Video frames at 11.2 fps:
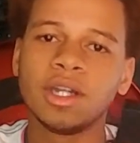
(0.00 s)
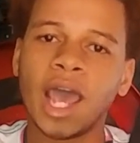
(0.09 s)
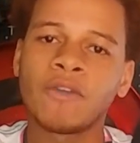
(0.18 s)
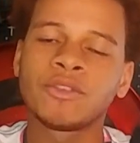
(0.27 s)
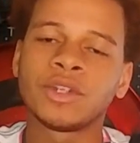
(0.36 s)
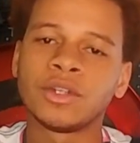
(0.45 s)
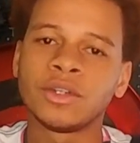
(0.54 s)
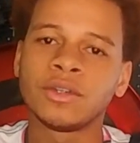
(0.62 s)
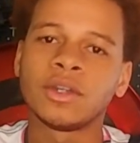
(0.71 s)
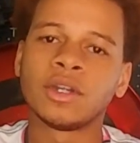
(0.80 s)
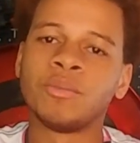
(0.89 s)

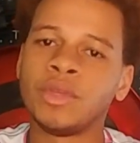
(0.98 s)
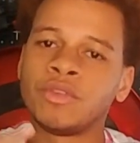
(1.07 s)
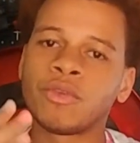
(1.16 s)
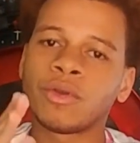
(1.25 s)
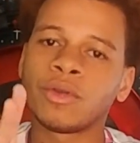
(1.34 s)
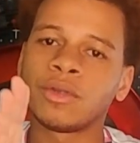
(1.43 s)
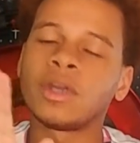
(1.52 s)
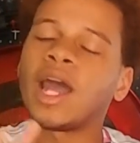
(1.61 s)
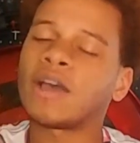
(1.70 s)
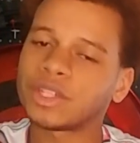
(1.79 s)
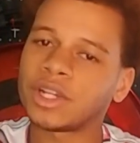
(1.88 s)
after
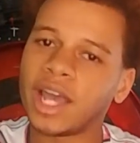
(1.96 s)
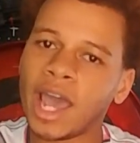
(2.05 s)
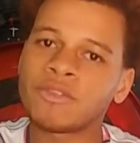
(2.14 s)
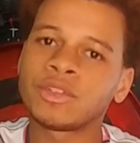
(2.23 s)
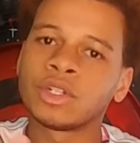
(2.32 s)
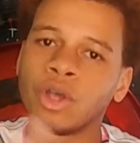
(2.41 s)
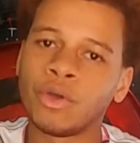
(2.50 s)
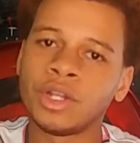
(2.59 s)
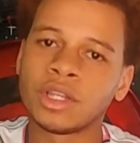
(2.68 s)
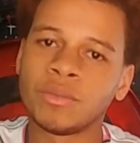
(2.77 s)
loading